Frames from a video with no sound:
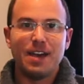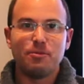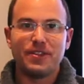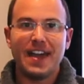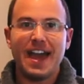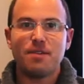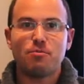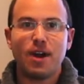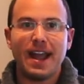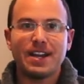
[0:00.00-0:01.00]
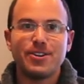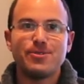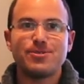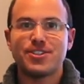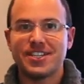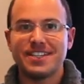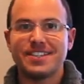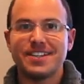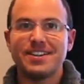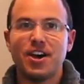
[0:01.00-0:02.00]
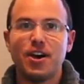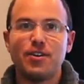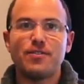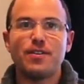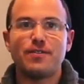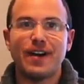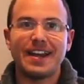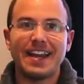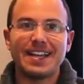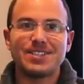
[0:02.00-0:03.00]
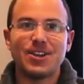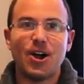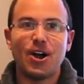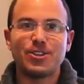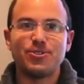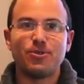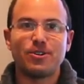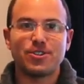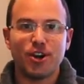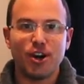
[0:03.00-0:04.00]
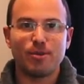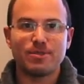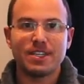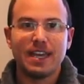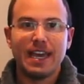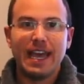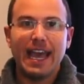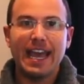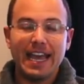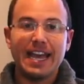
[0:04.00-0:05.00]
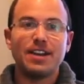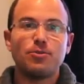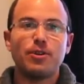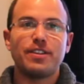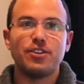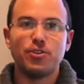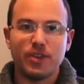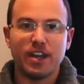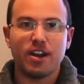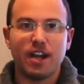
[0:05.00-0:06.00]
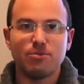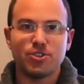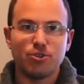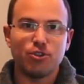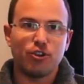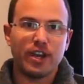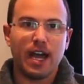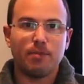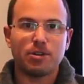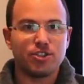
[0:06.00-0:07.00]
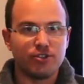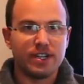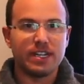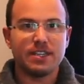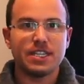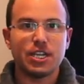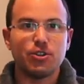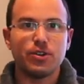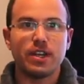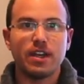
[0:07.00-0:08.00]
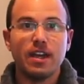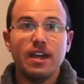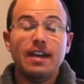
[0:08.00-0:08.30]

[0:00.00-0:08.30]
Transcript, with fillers: and with that, a brand new season of Finance on Your Terms. And with the new year comes new learning opportunities, including